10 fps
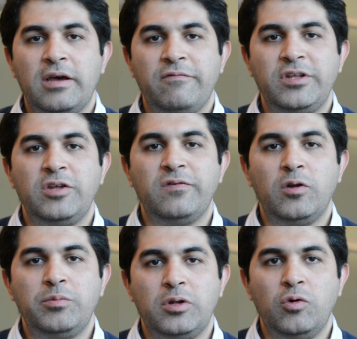We
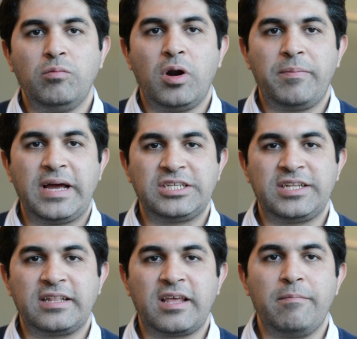develop a lumbar patch
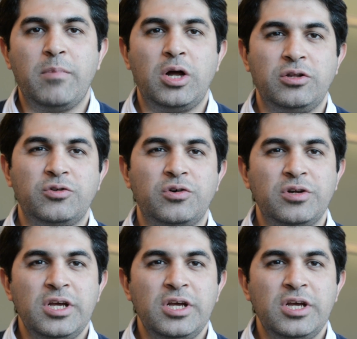that can monitor